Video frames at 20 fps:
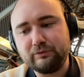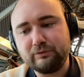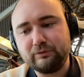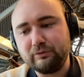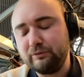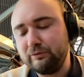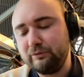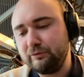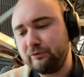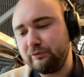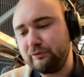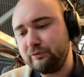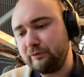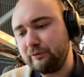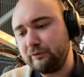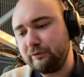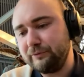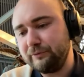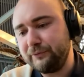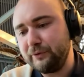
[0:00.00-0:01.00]
to to
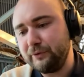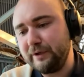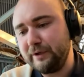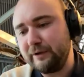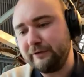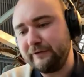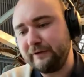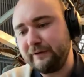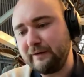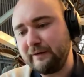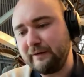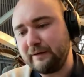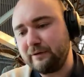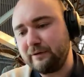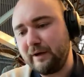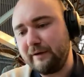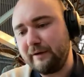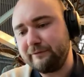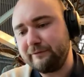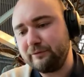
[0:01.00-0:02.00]
to fully understand that,
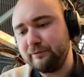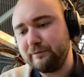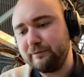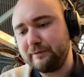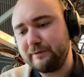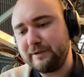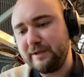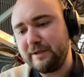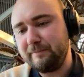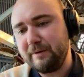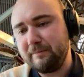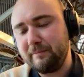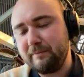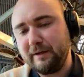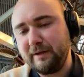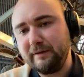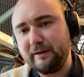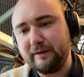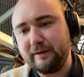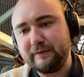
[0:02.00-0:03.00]
you have to keep in
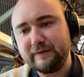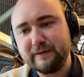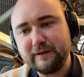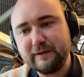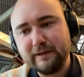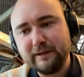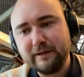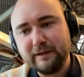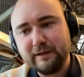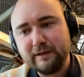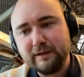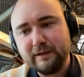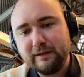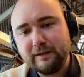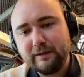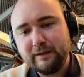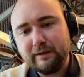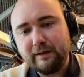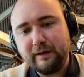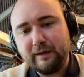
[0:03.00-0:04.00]
mind that
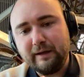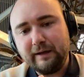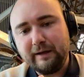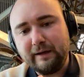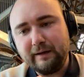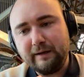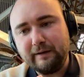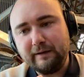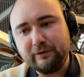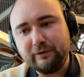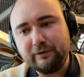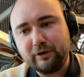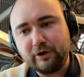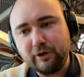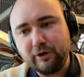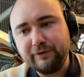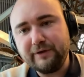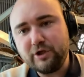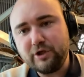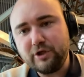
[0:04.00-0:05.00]
the
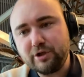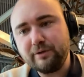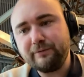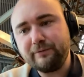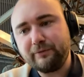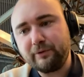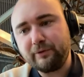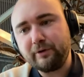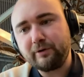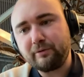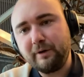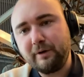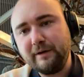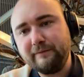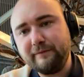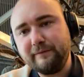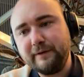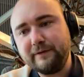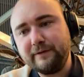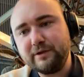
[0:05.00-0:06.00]
condition for a
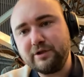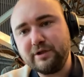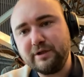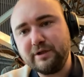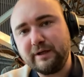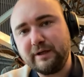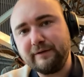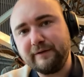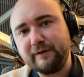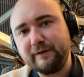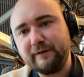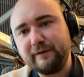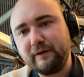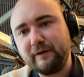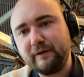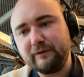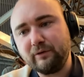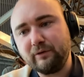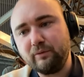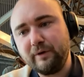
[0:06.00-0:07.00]
great vintage in Alsace
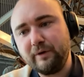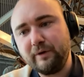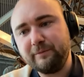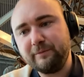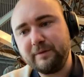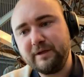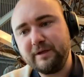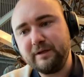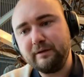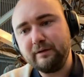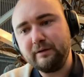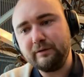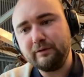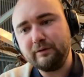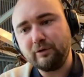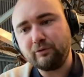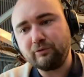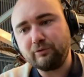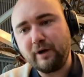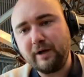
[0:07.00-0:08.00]
has always been
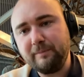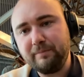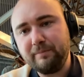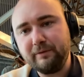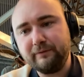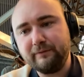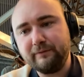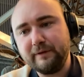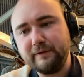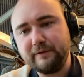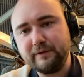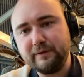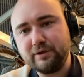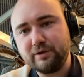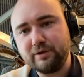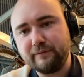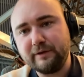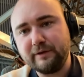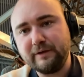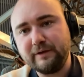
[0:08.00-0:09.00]
the ripest
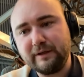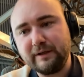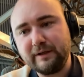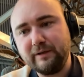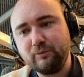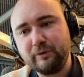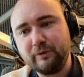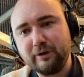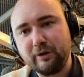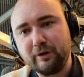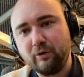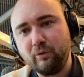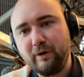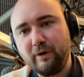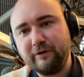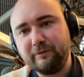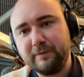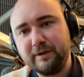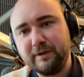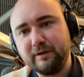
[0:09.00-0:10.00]
vintage of the decade will
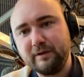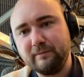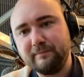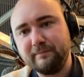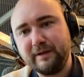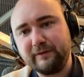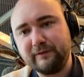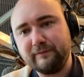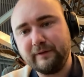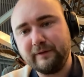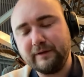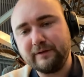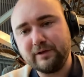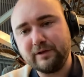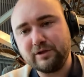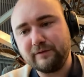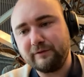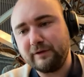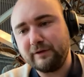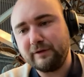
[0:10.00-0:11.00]
always be the best
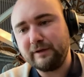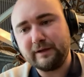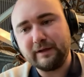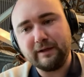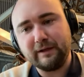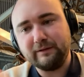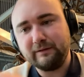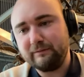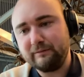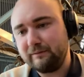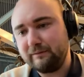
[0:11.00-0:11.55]
vintage of the decade